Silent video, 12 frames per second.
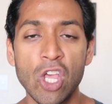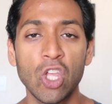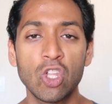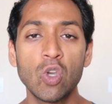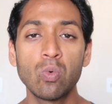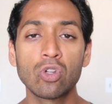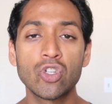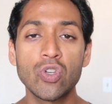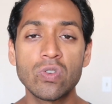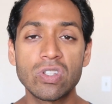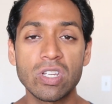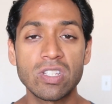You will
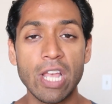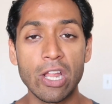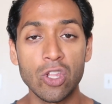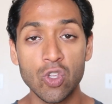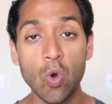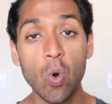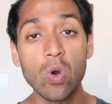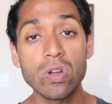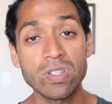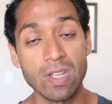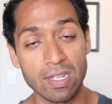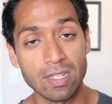choose to set
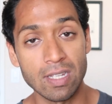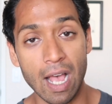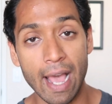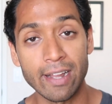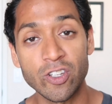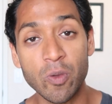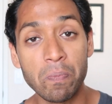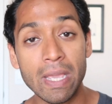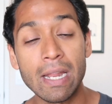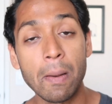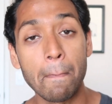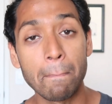yours aside to
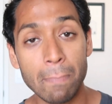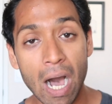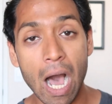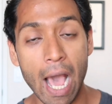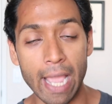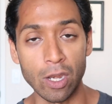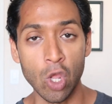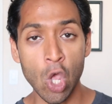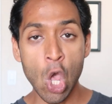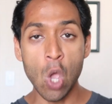meet mine.